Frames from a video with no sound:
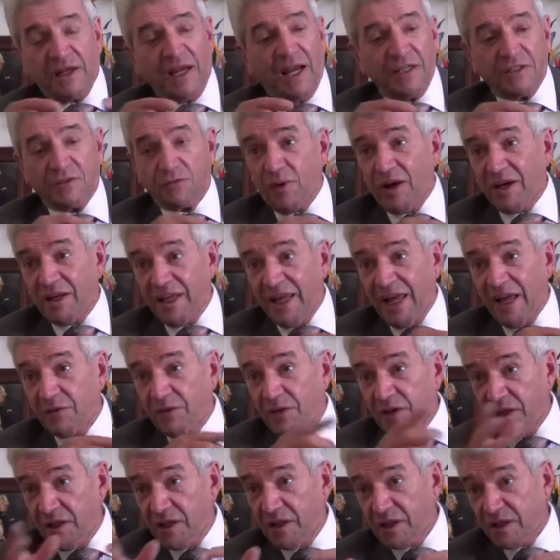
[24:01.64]
guys, Ronnie
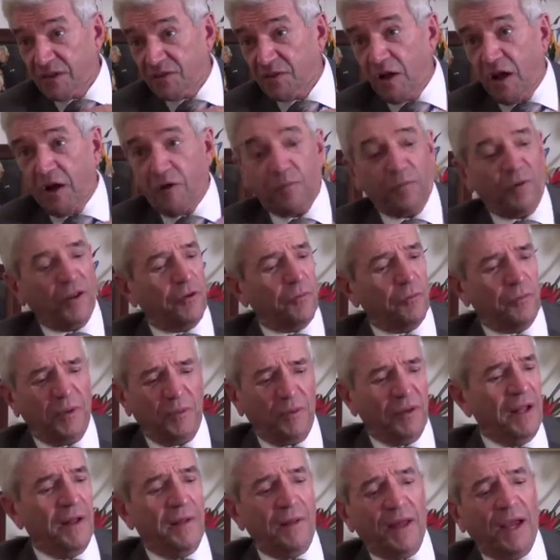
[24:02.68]
Anthony, the guitar player,
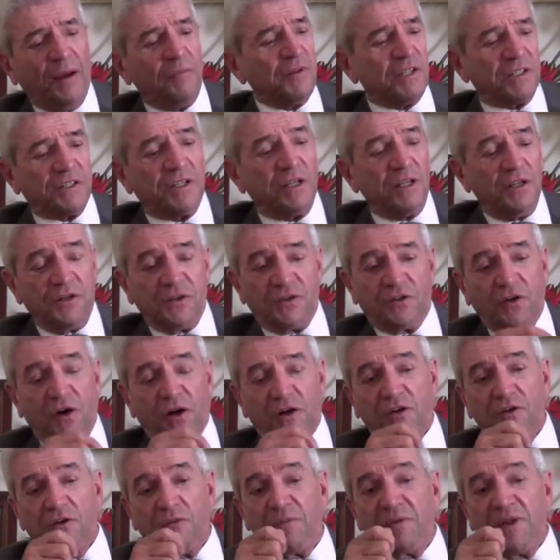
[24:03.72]
people. I'm just
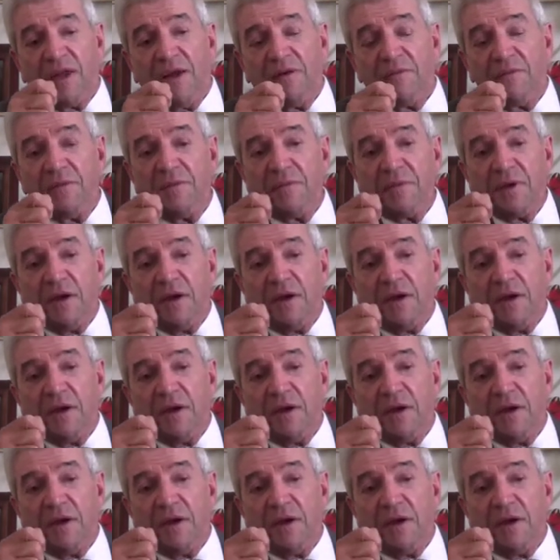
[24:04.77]
talking to them, and